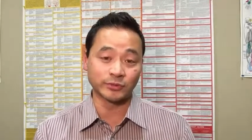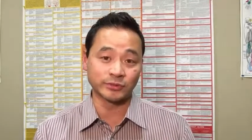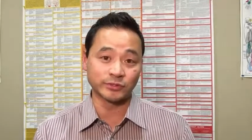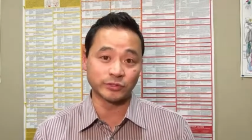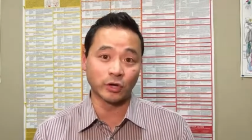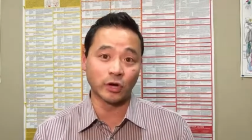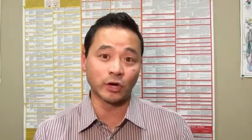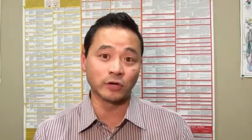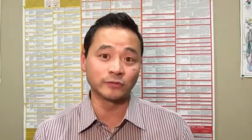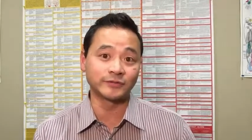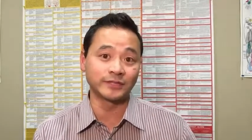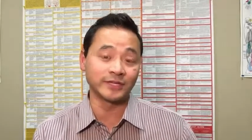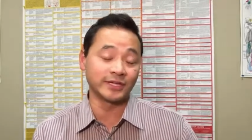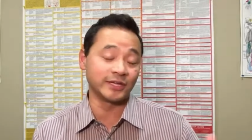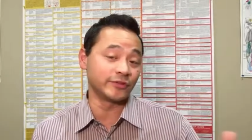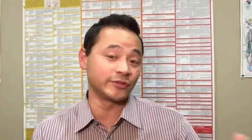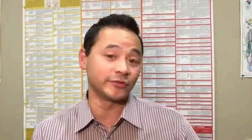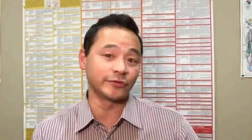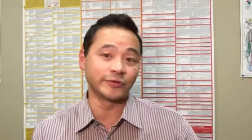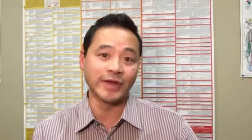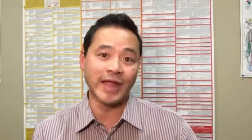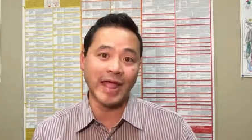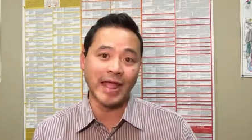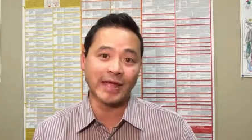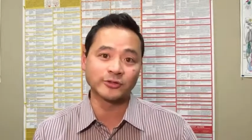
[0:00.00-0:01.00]
resolved,
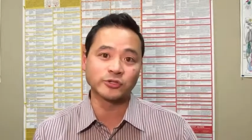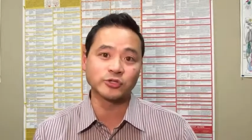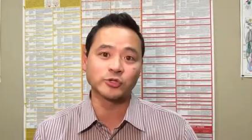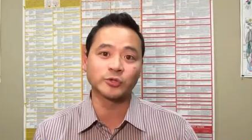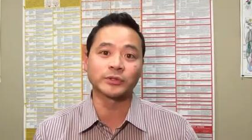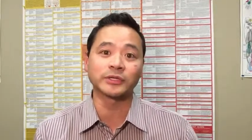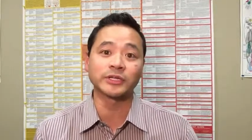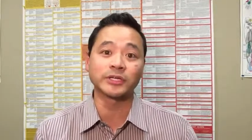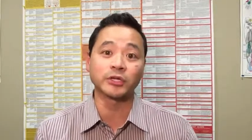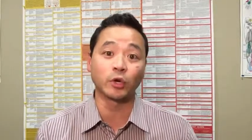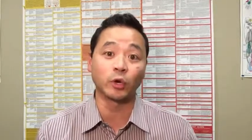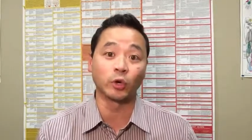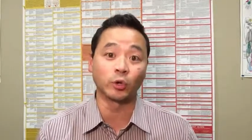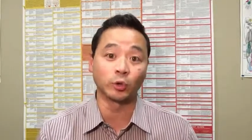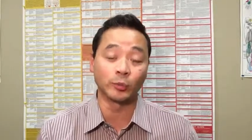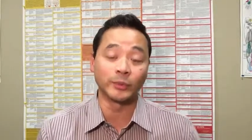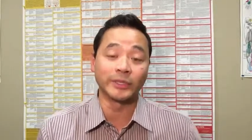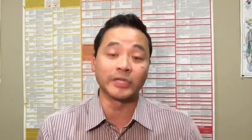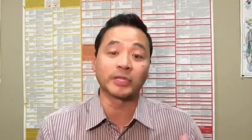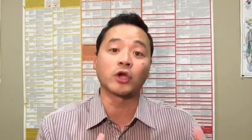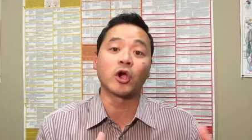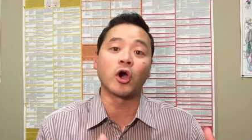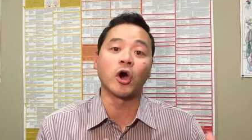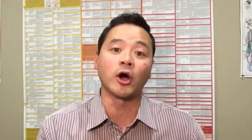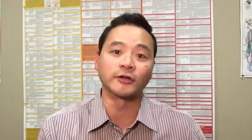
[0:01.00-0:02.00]
either naturally or we
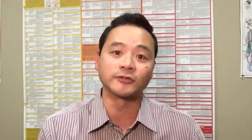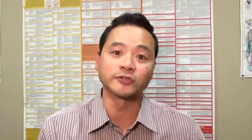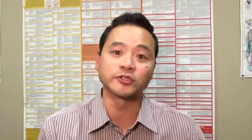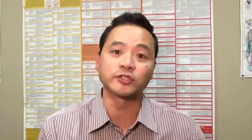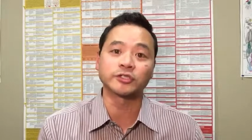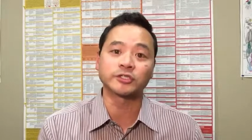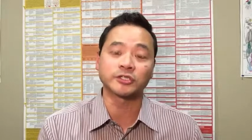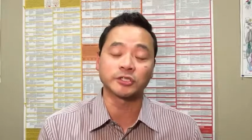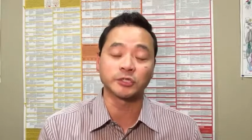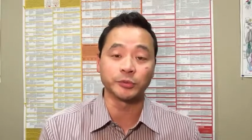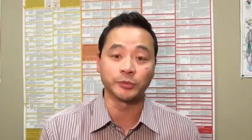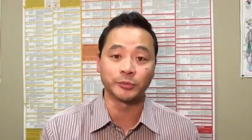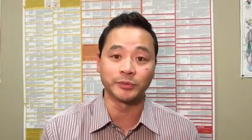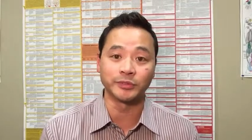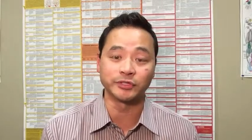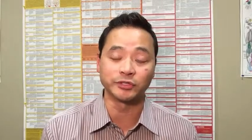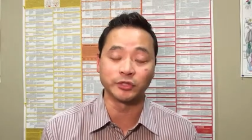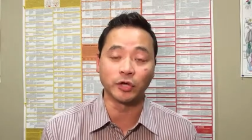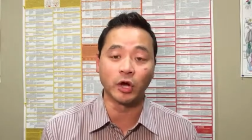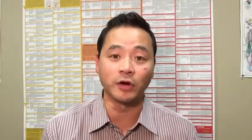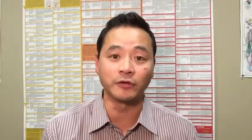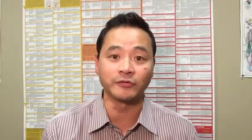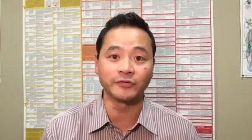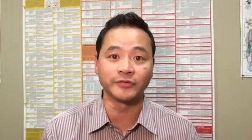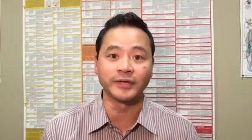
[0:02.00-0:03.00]
consciously
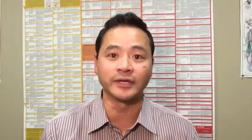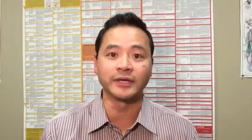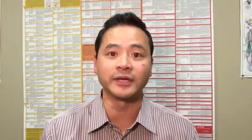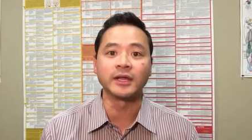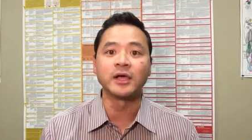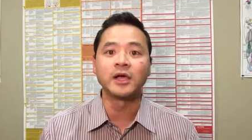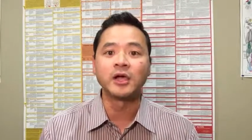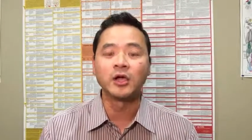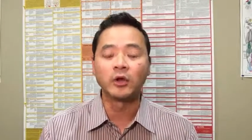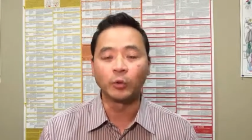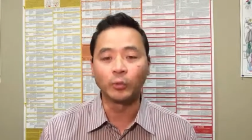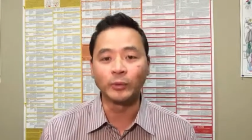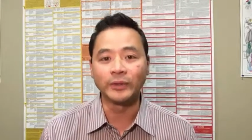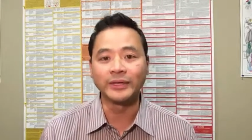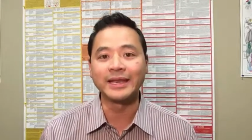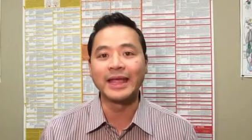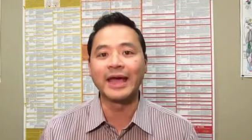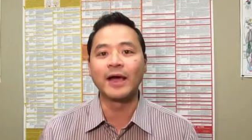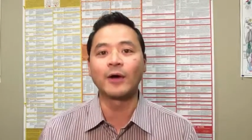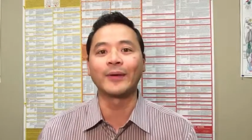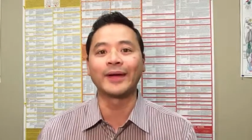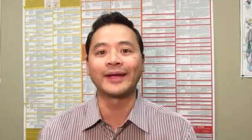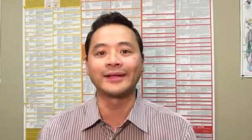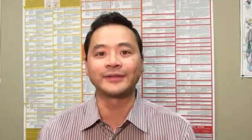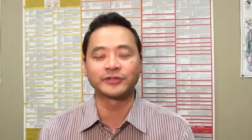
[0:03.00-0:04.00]
resolve it, we
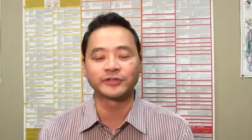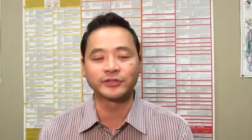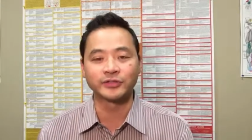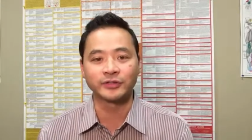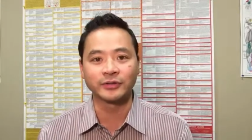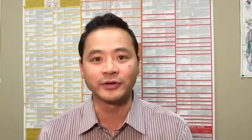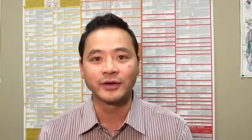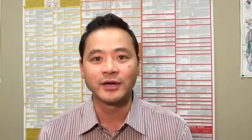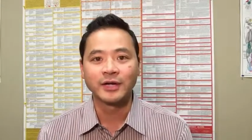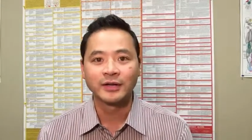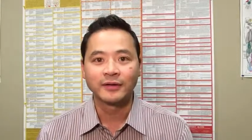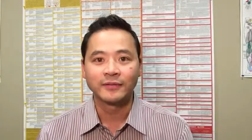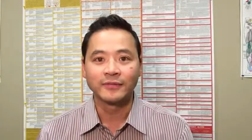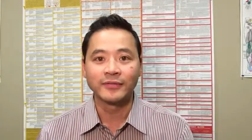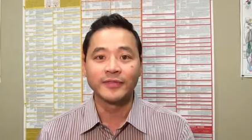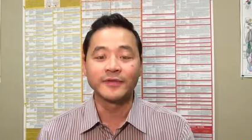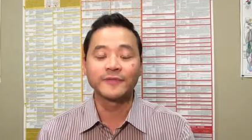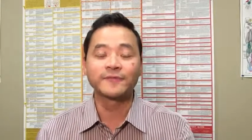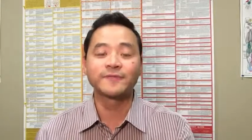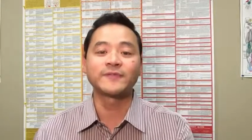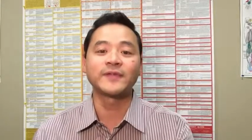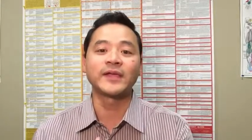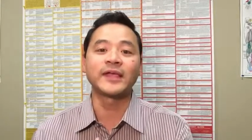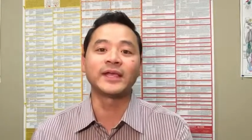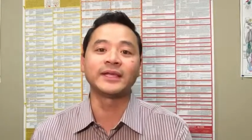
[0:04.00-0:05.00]
now enter the
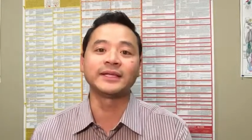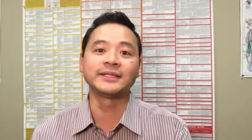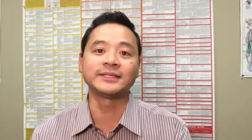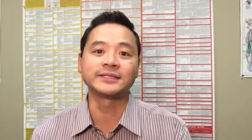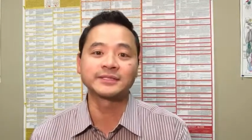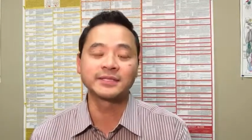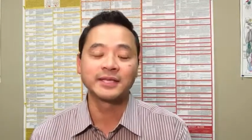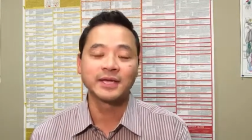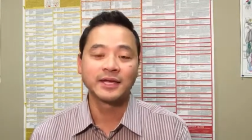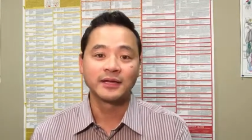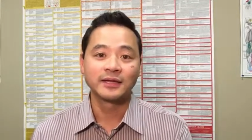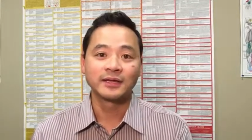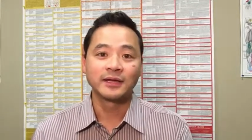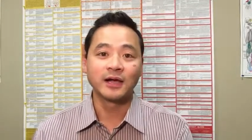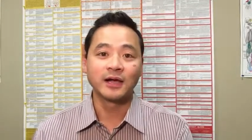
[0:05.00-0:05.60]
phase